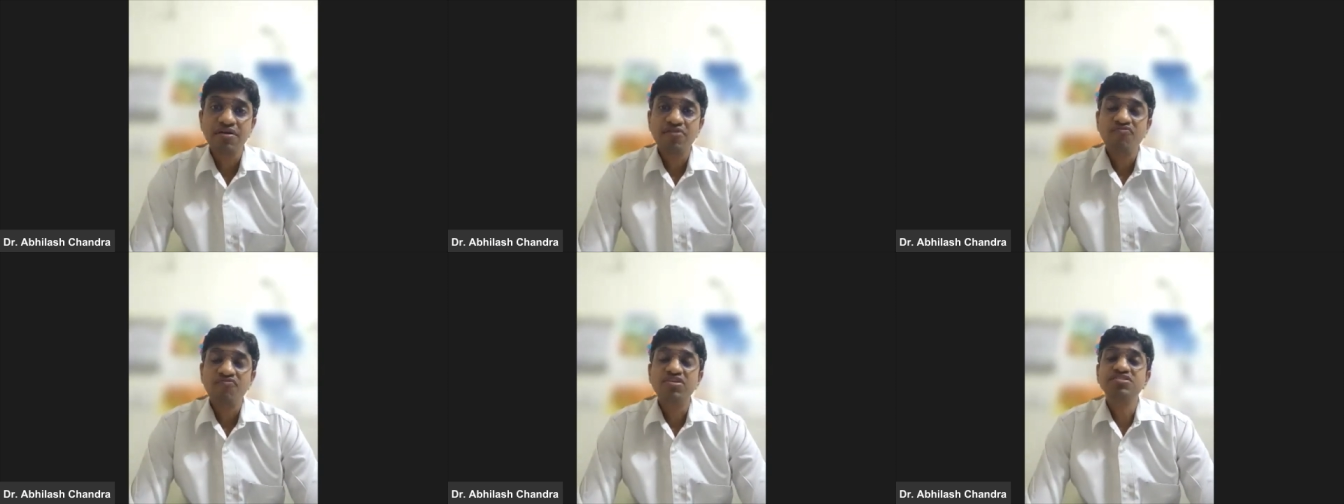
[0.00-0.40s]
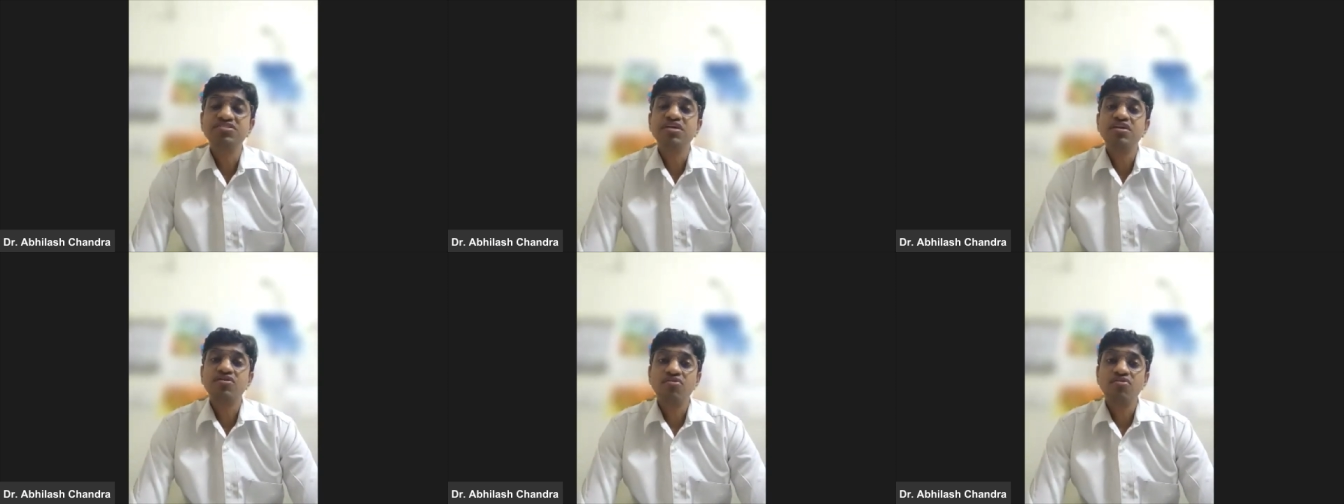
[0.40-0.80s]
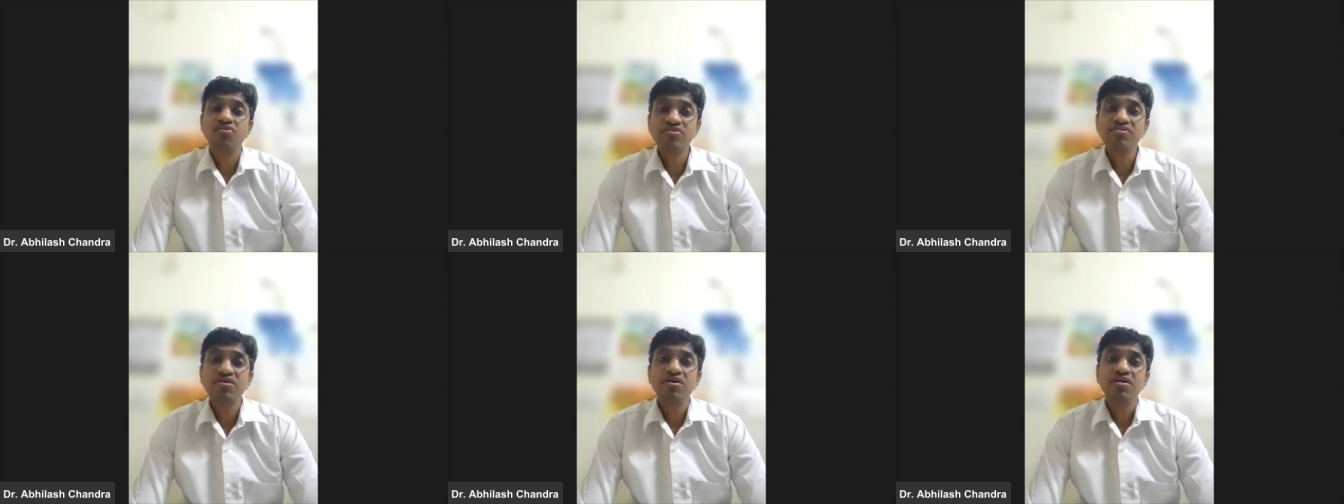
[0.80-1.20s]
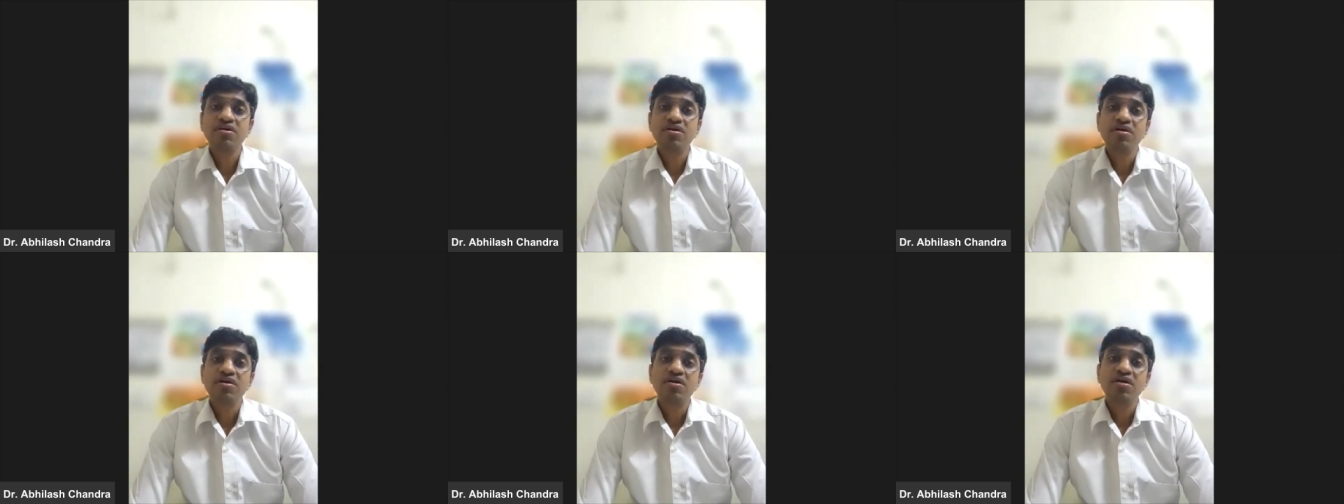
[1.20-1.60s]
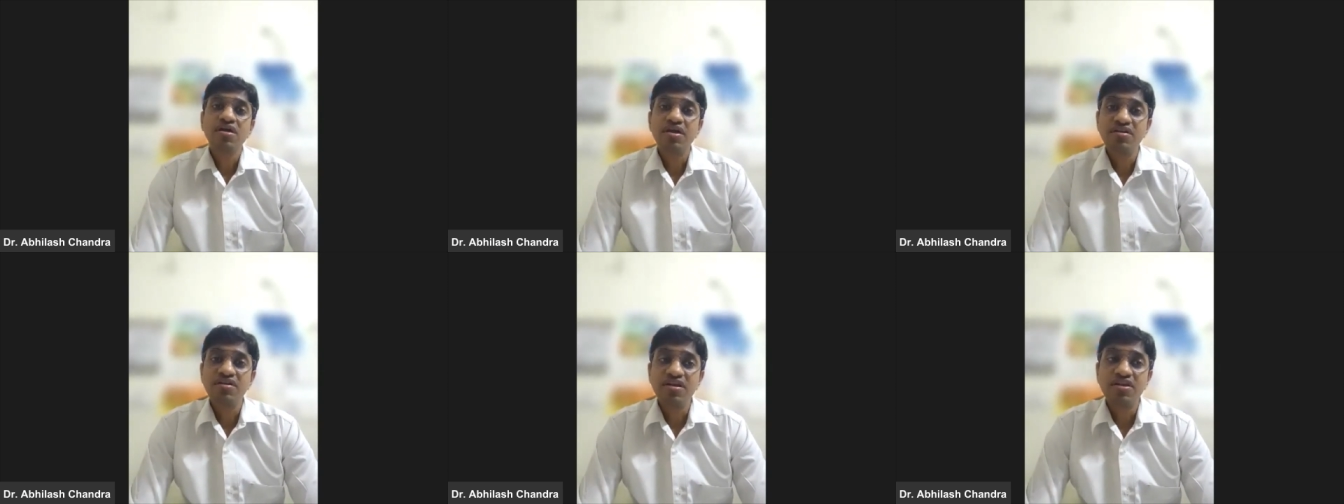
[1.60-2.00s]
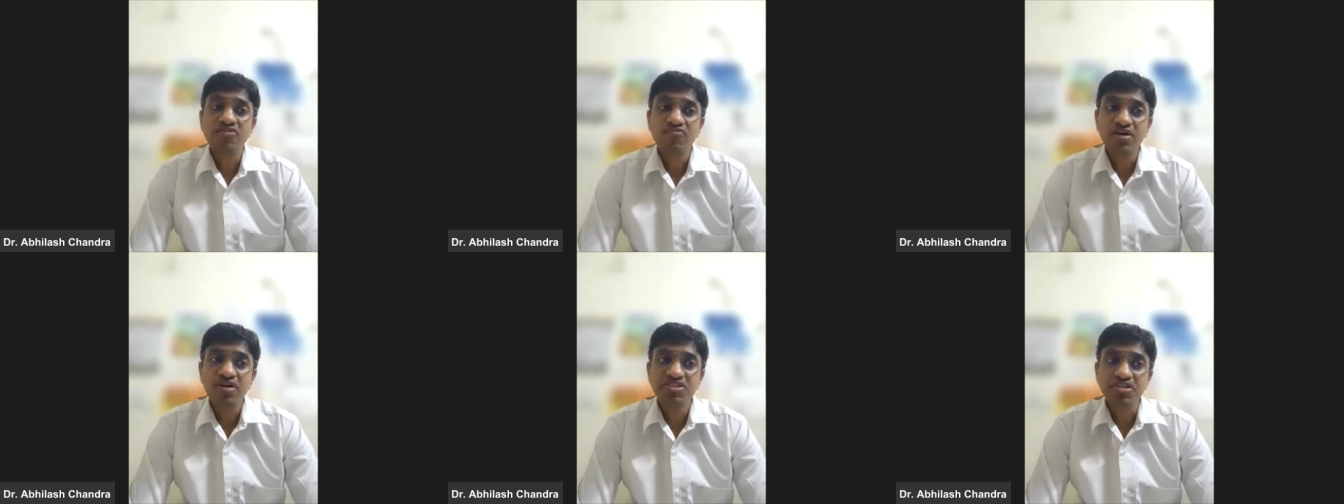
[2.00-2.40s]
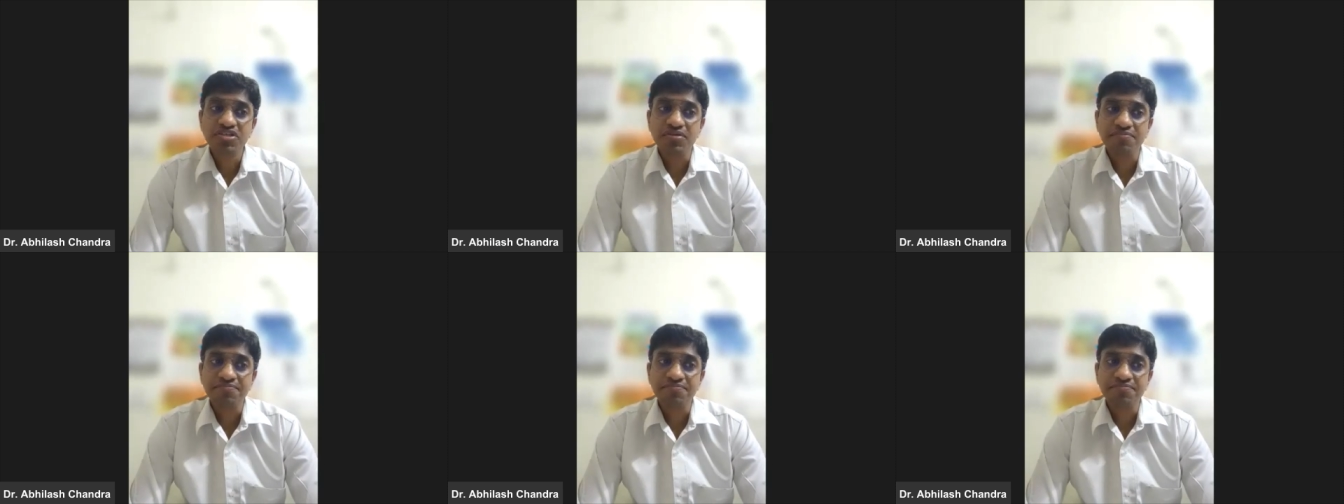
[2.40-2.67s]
which can cause kidney dysfunction.